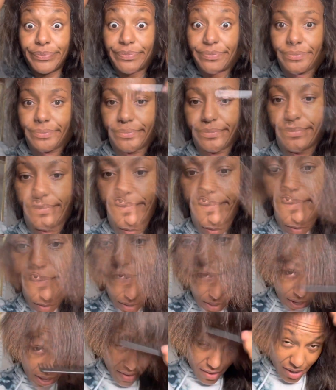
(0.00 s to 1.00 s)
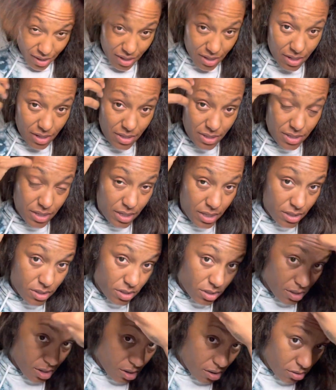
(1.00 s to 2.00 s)
so now that it is
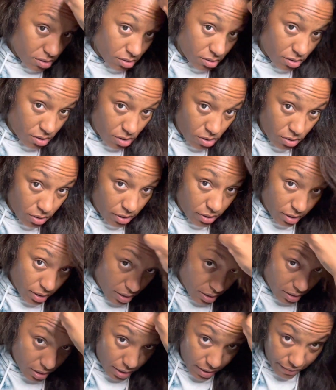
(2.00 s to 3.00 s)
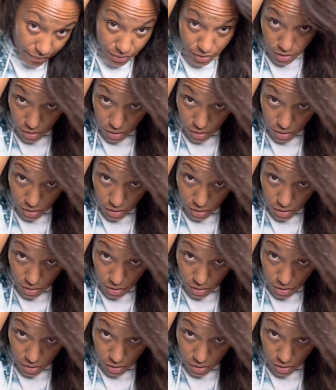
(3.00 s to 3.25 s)
installed, only thing left to